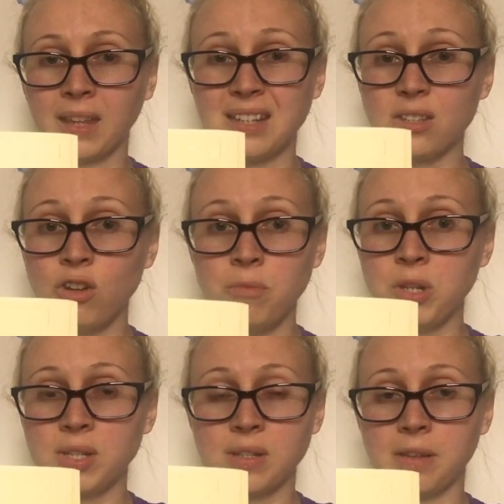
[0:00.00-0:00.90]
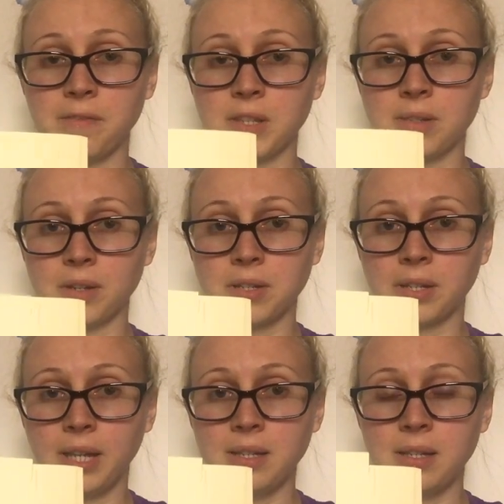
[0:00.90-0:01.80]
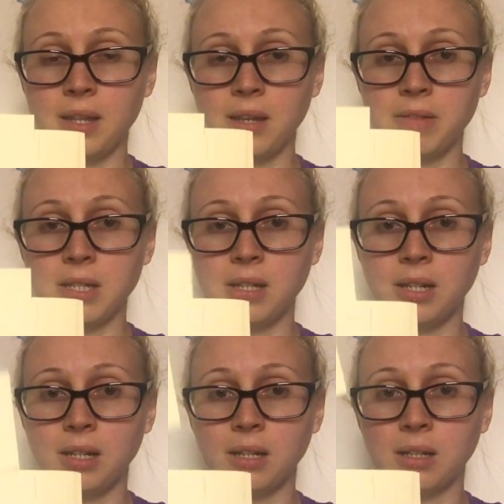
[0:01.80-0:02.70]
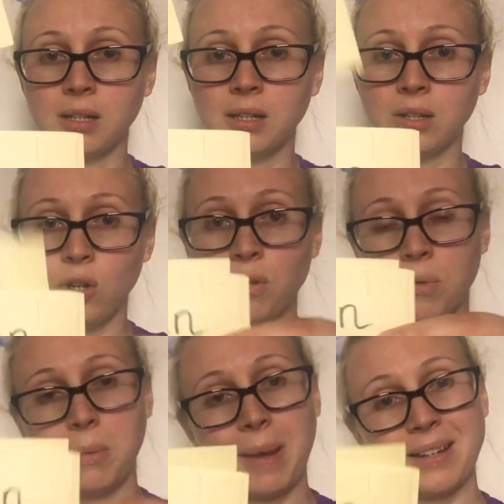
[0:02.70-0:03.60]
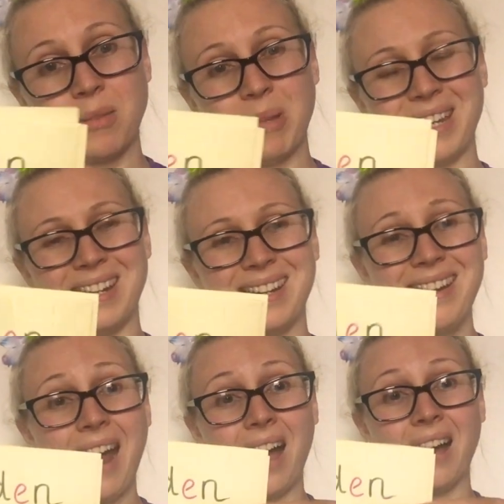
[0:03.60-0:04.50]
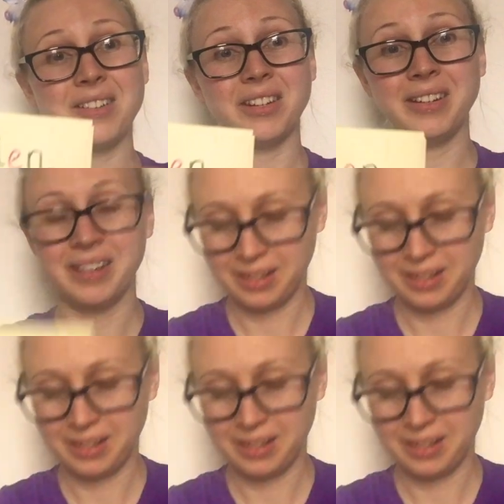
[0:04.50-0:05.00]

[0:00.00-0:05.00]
It's almost as if there's not a letter there, isn't it? Oh, and back to the beginning. Garden.